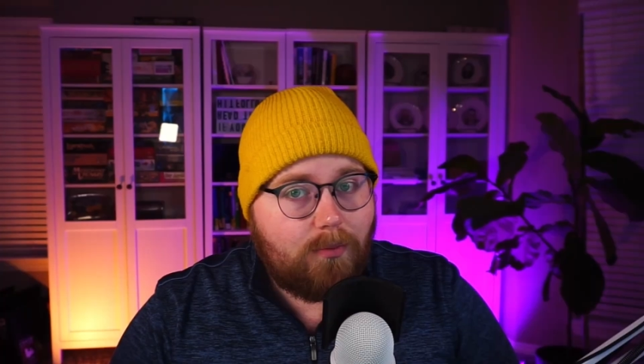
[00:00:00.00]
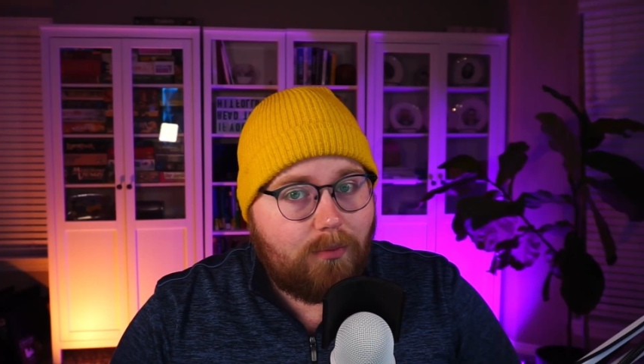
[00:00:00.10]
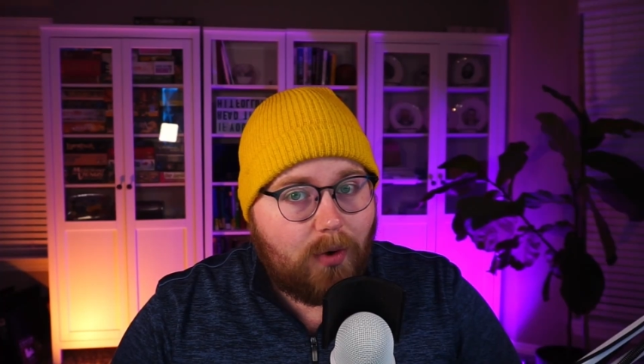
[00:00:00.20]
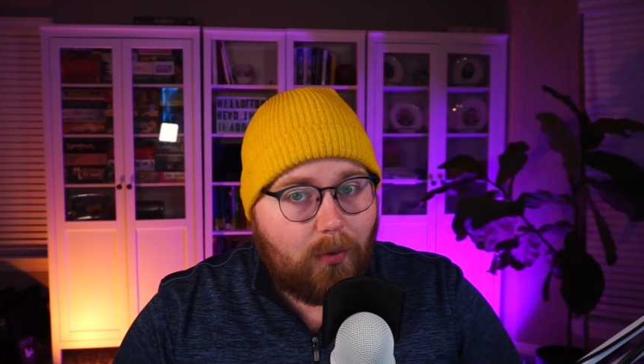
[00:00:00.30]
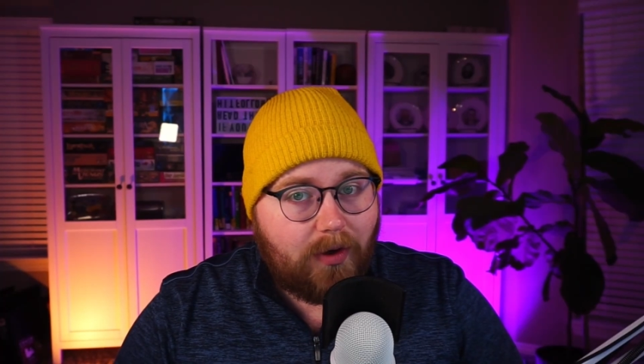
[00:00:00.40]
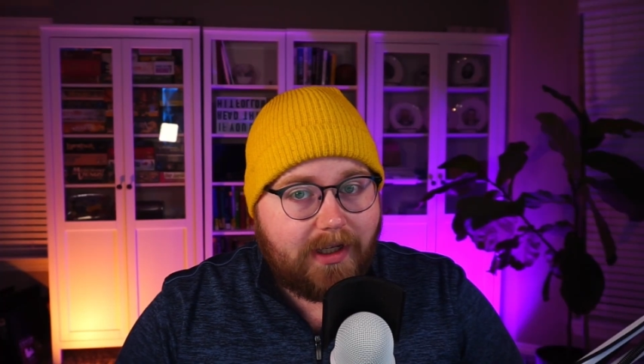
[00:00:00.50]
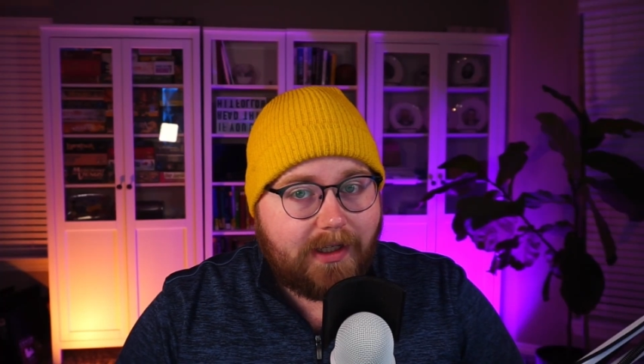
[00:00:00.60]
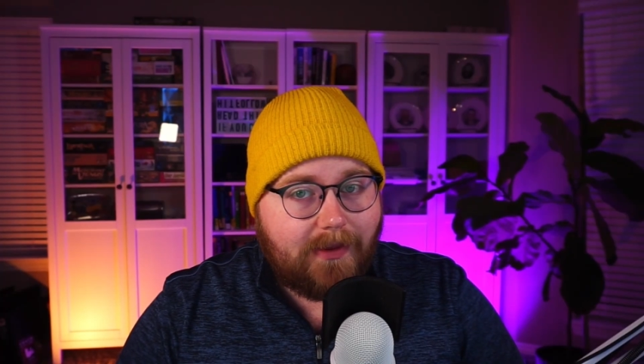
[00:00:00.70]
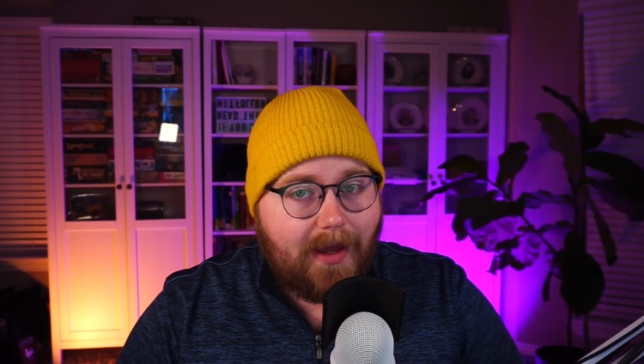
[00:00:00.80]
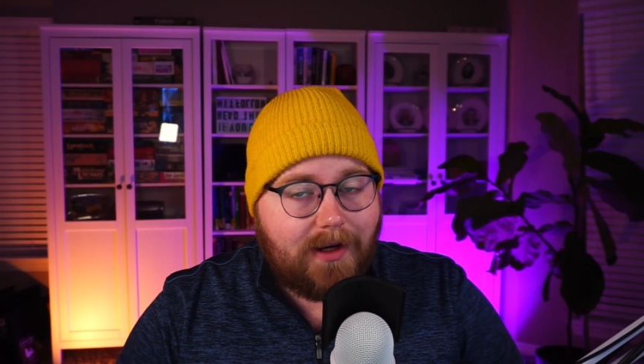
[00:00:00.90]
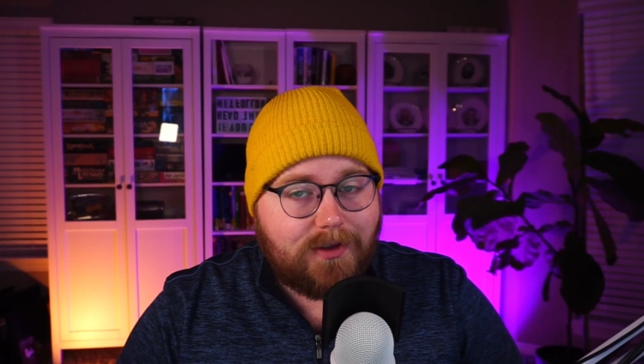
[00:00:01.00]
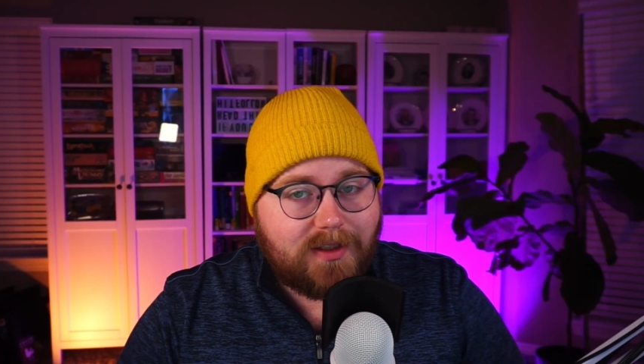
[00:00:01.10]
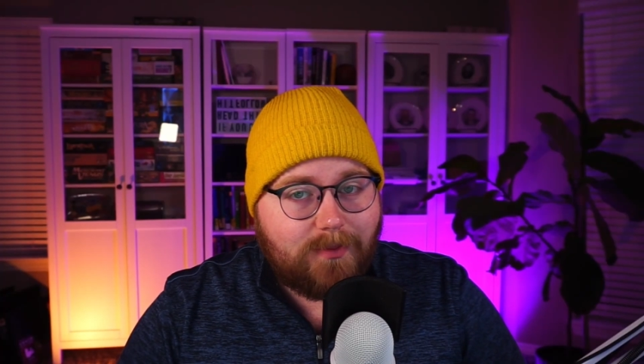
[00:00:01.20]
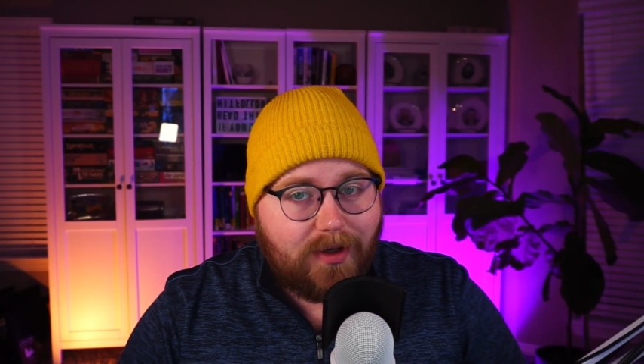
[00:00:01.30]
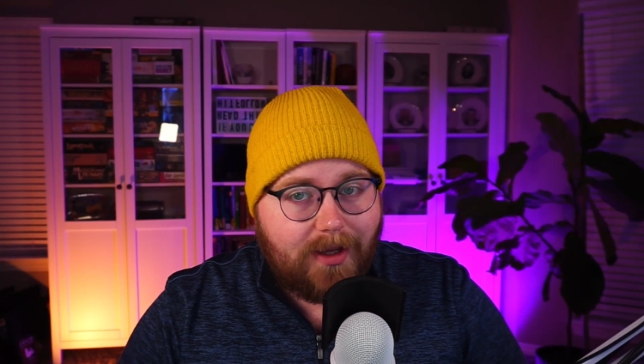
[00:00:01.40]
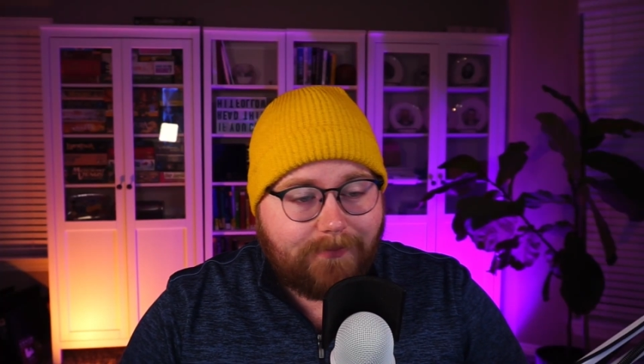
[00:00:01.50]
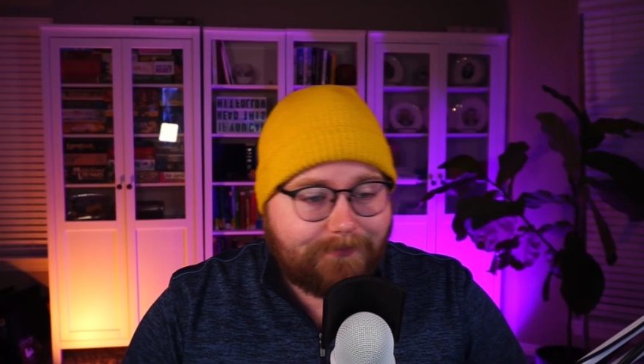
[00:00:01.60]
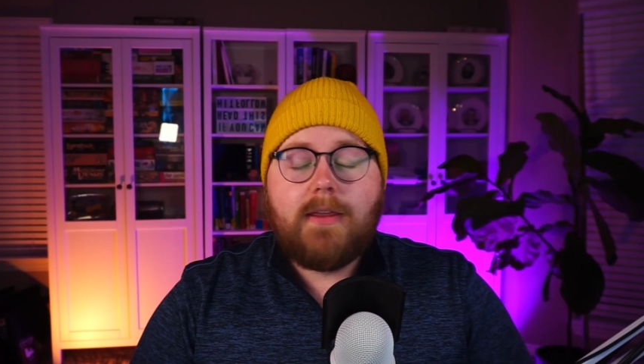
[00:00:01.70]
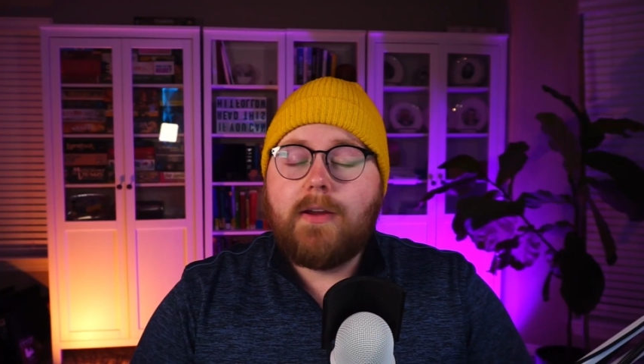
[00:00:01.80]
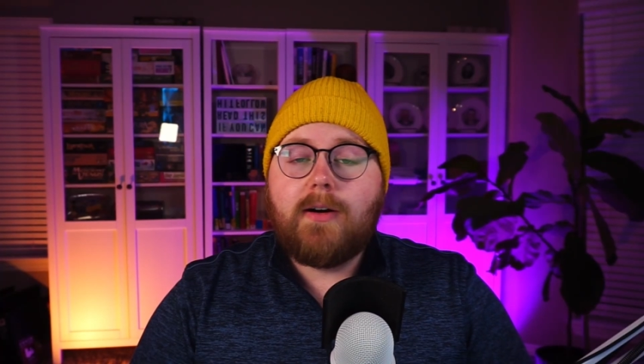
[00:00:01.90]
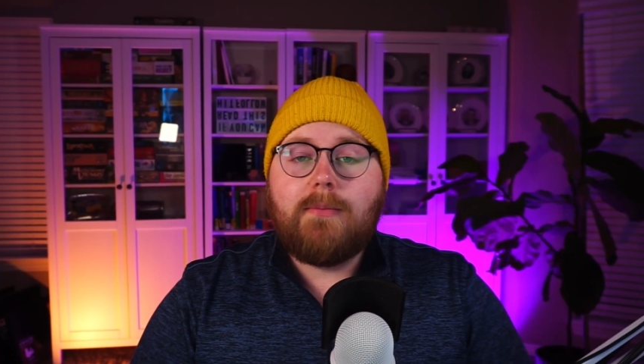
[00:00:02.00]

but we'll get into that in just a bit. There are